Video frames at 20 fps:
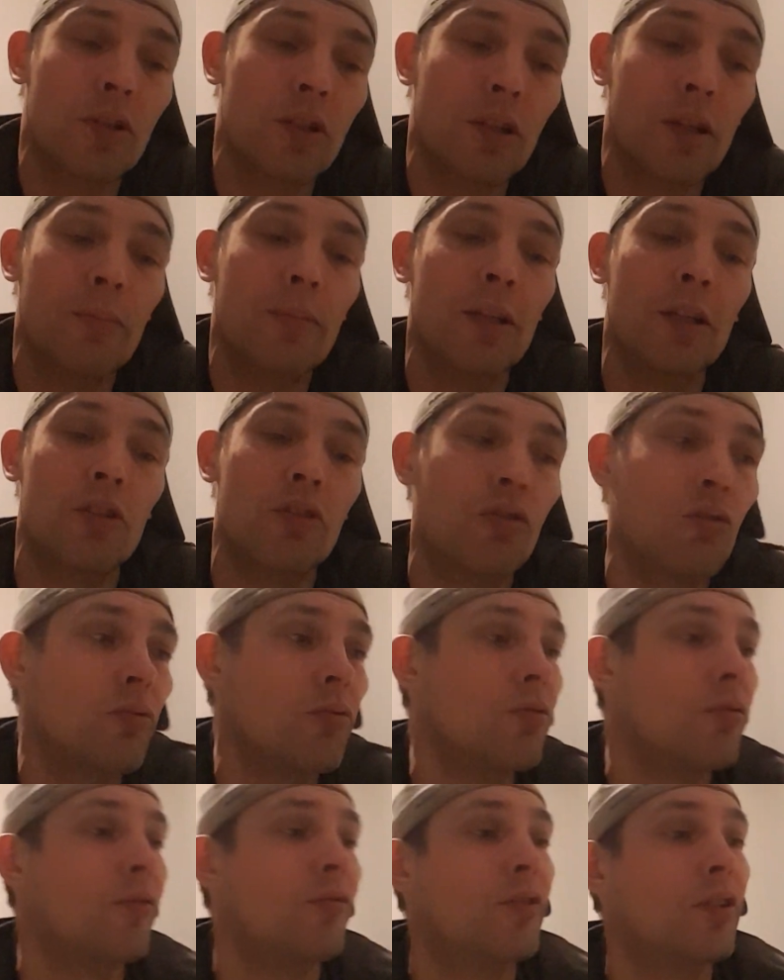there's going to be a
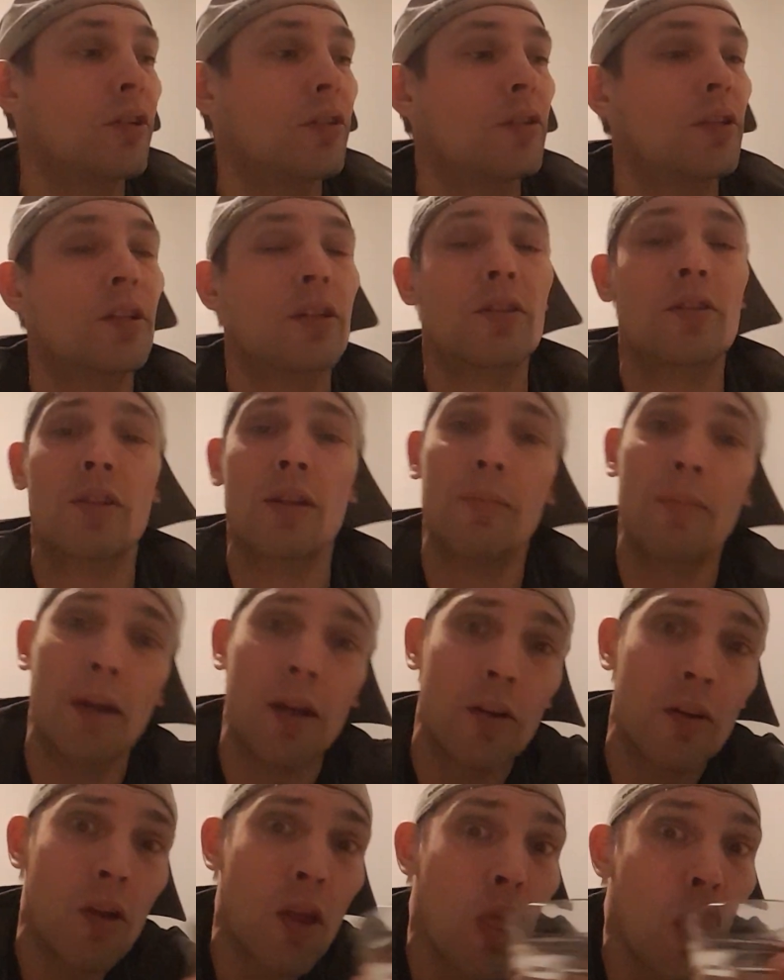truth revealed here
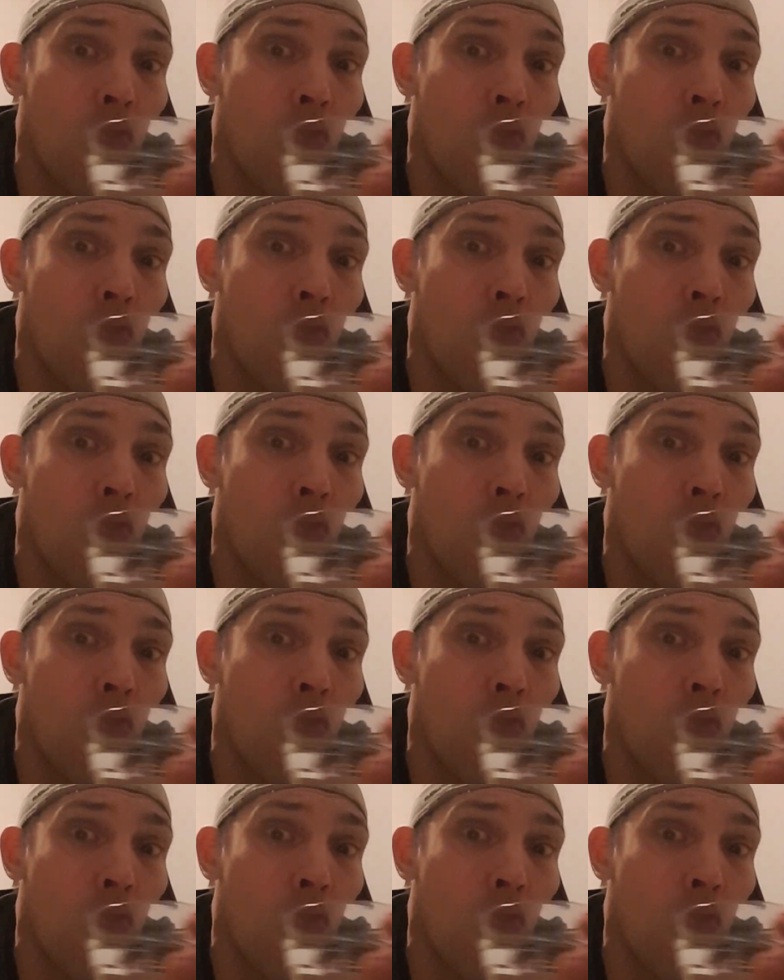somehow.